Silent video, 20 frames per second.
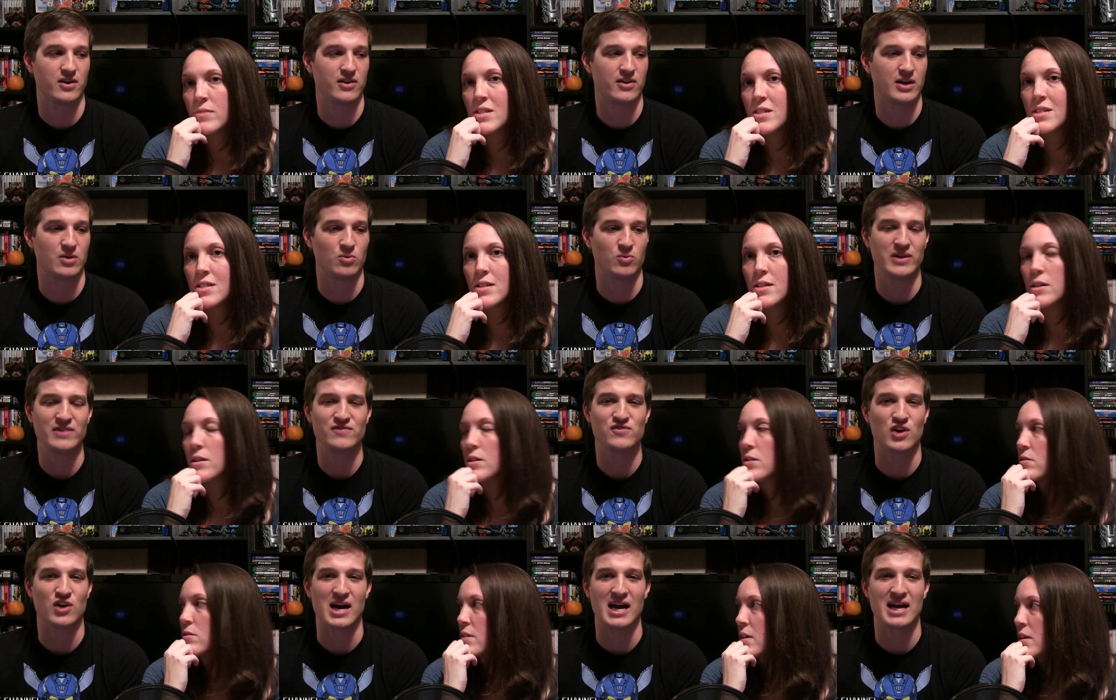Speaker 1: and all that.
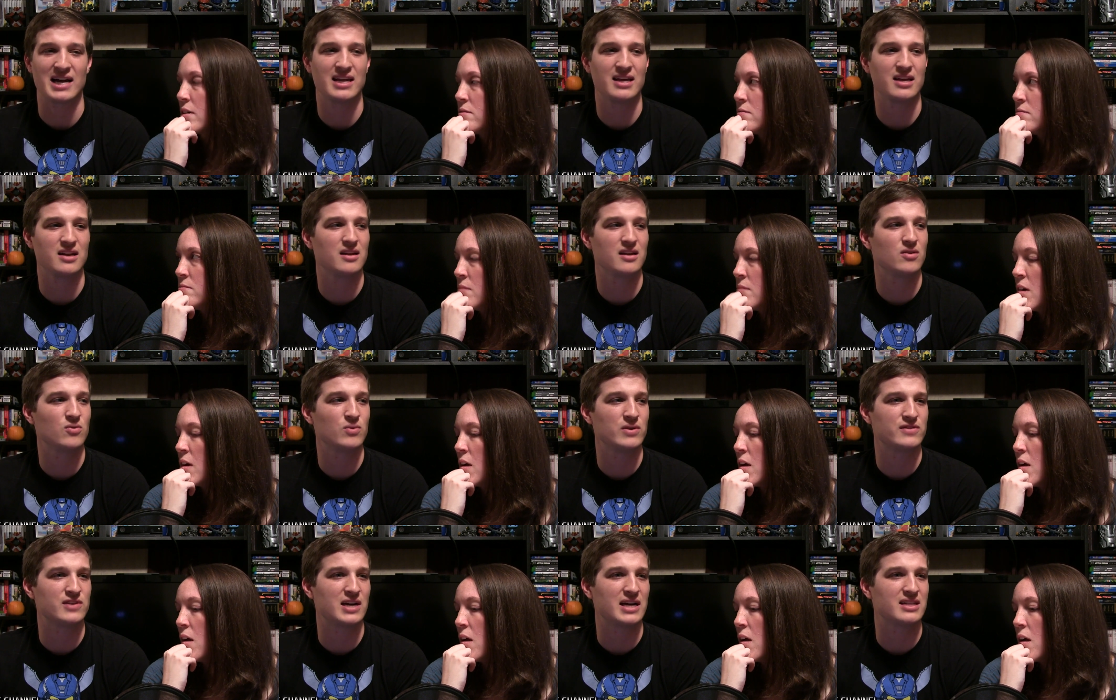We tried it.
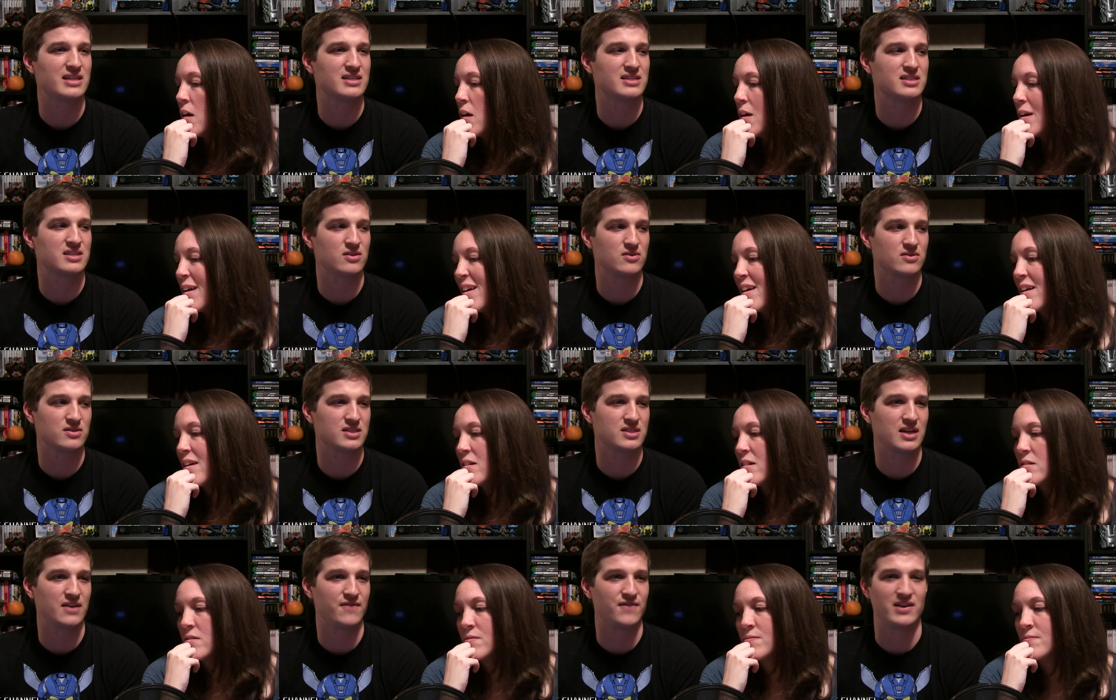We tried the silk eh,
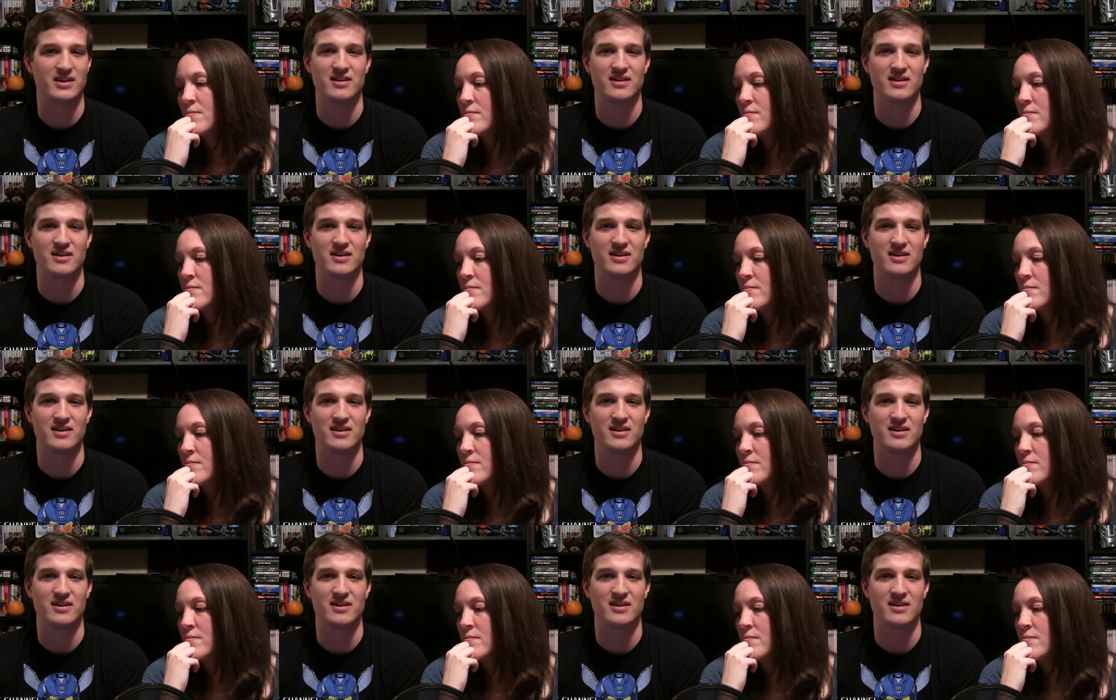stuff